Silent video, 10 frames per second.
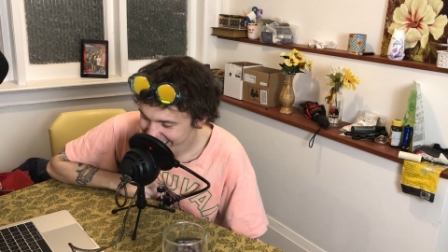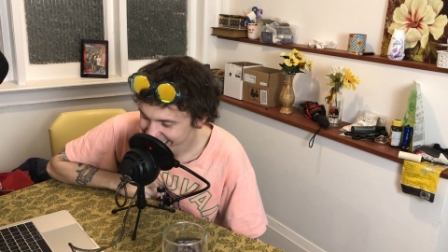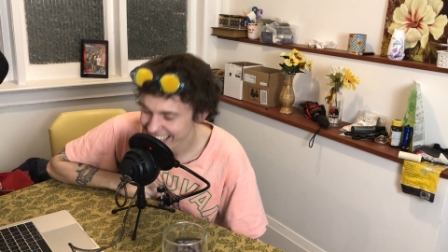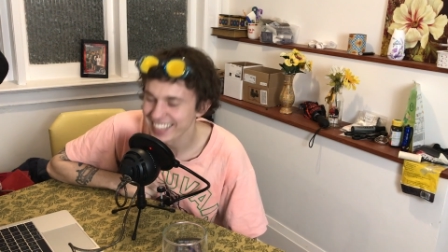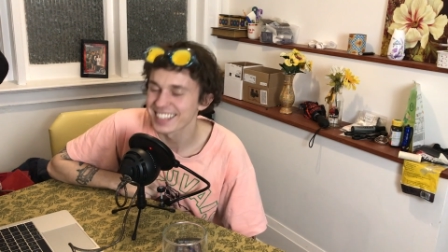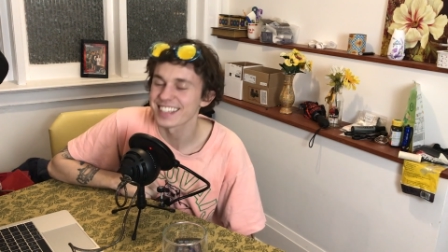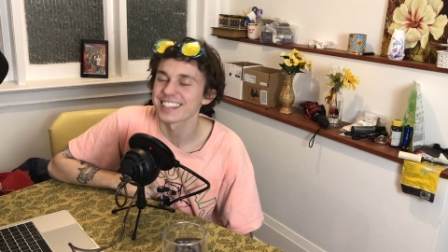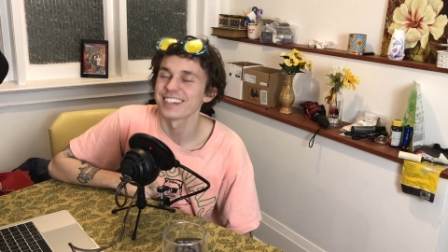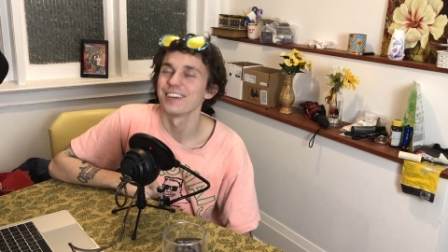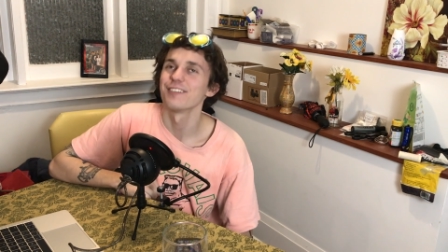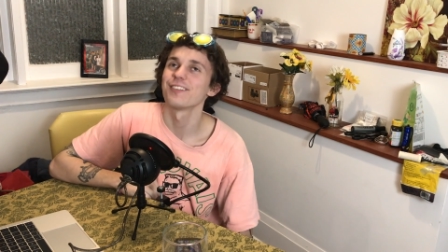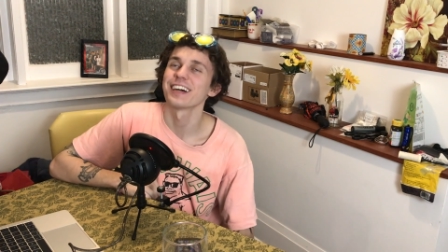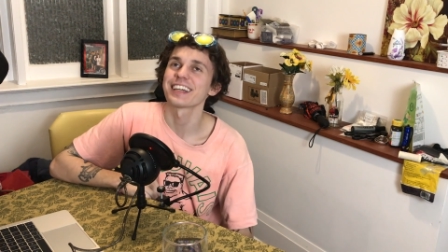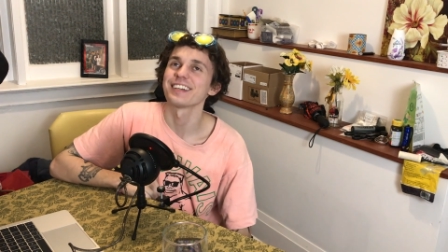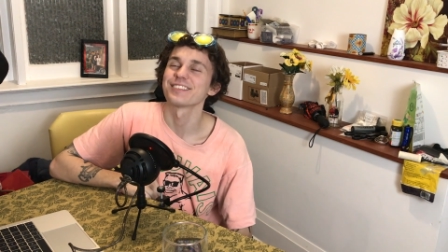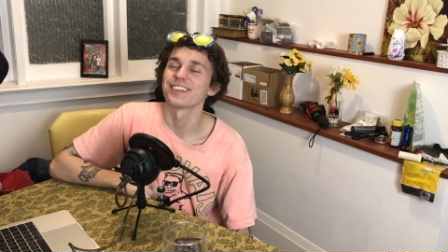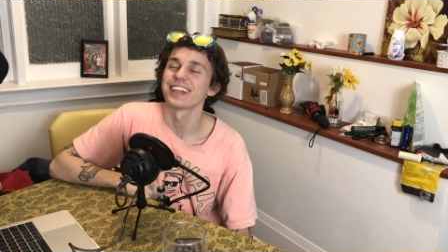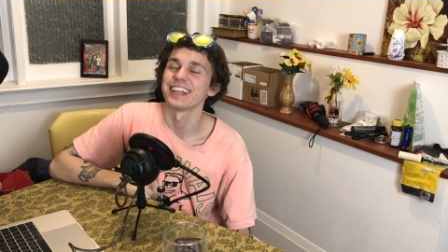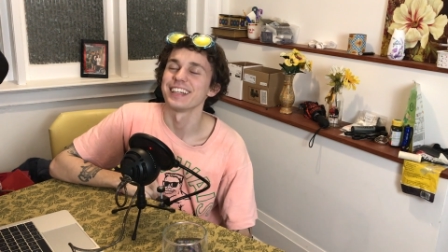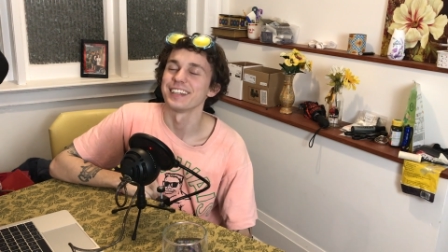It's so fucking
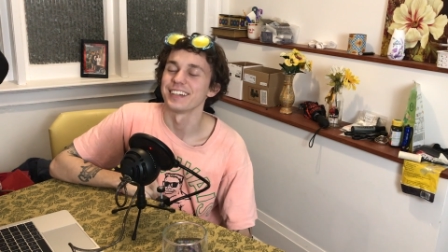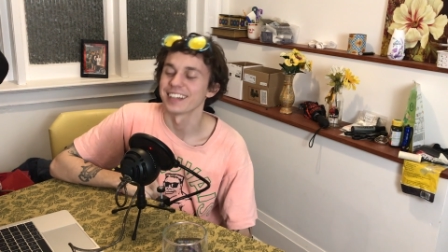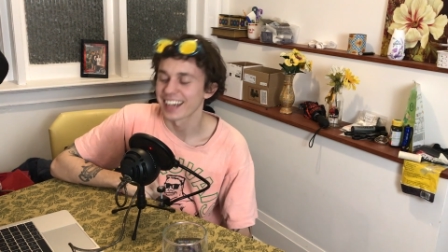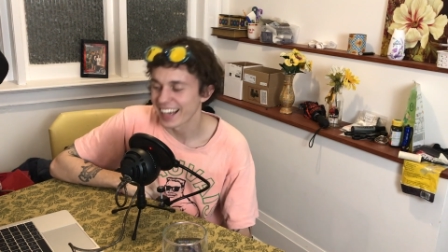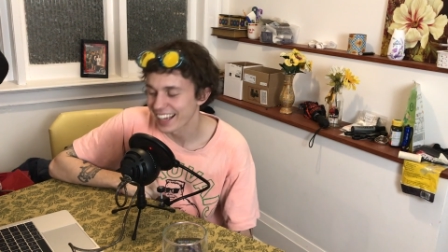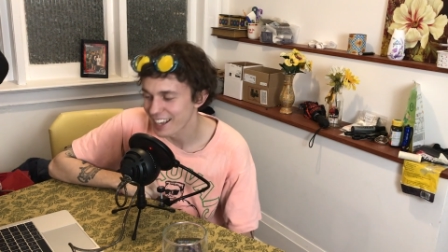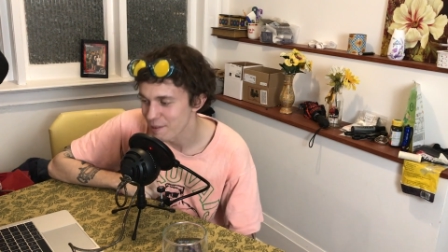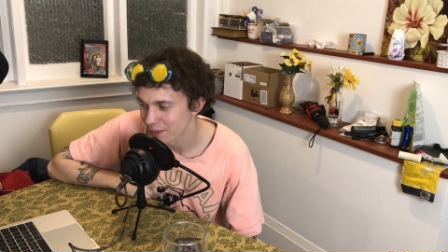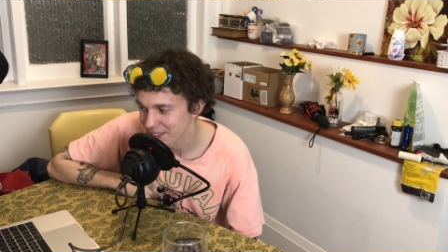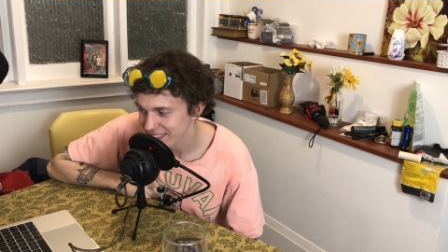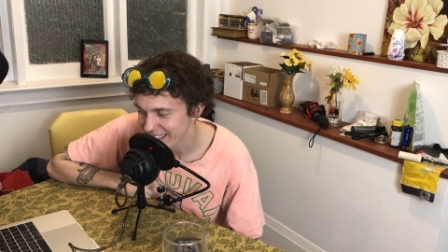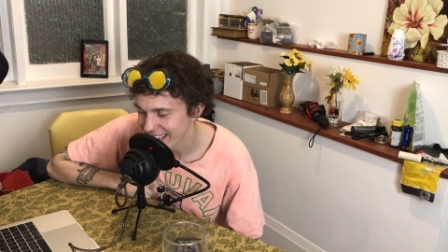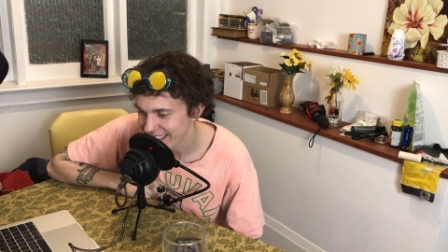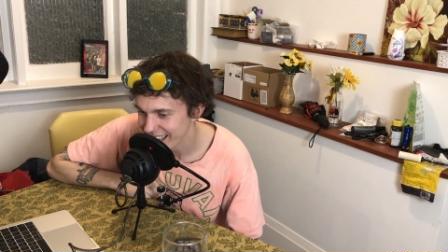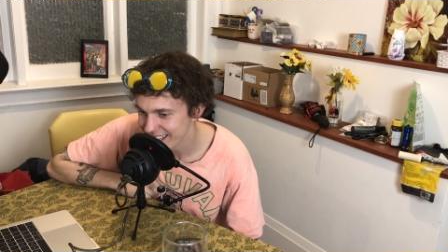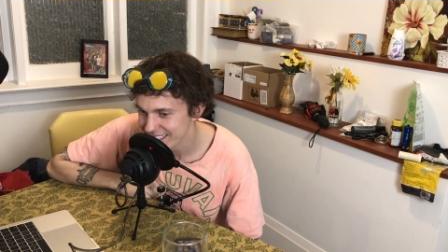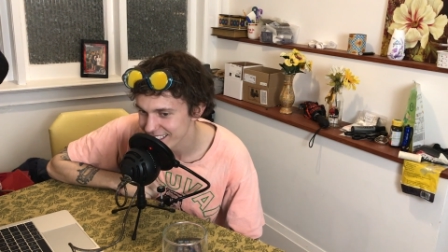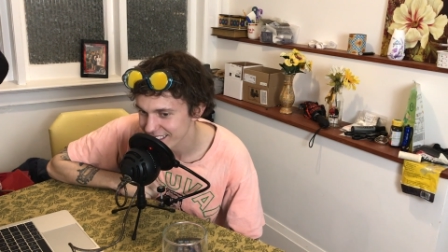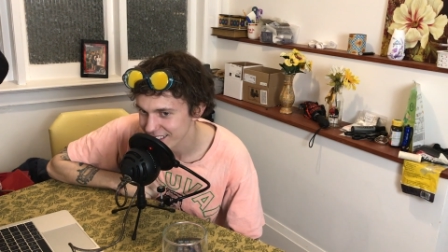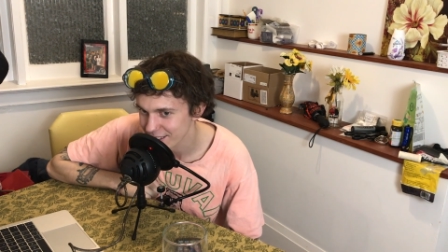funny, dude. I can't believe, like, that
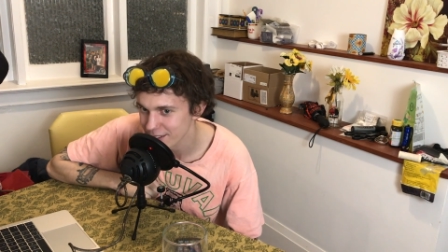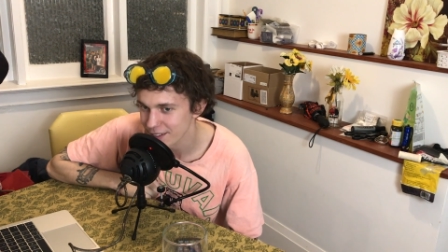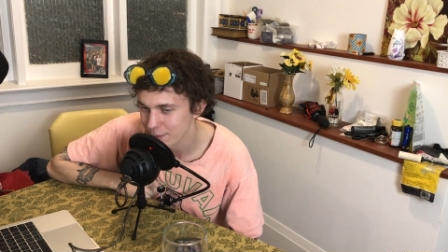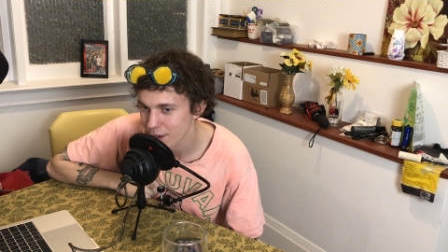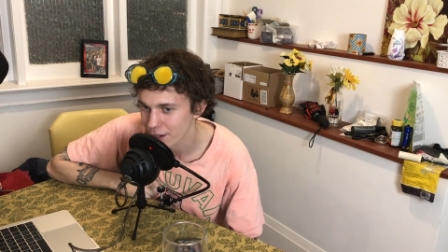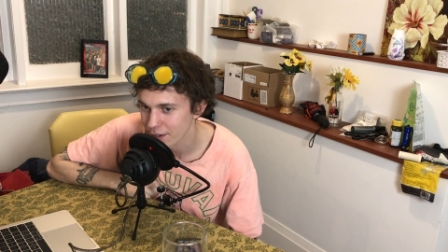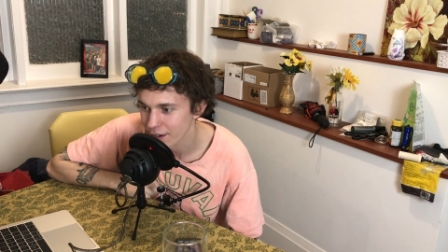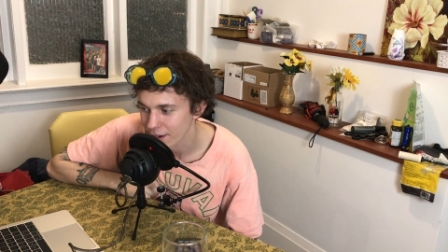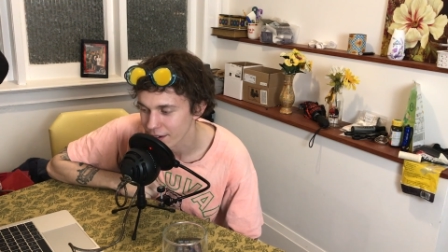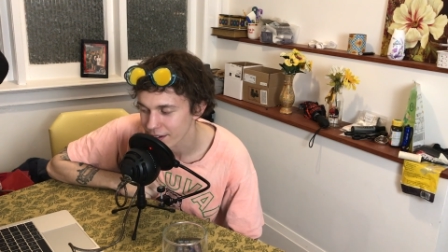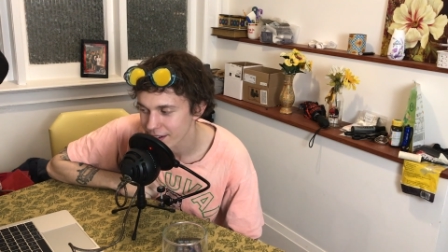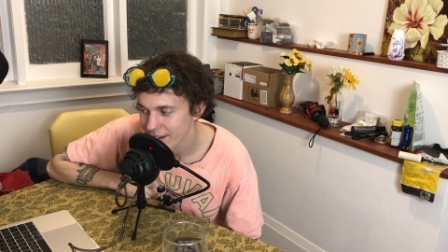is literally modern art,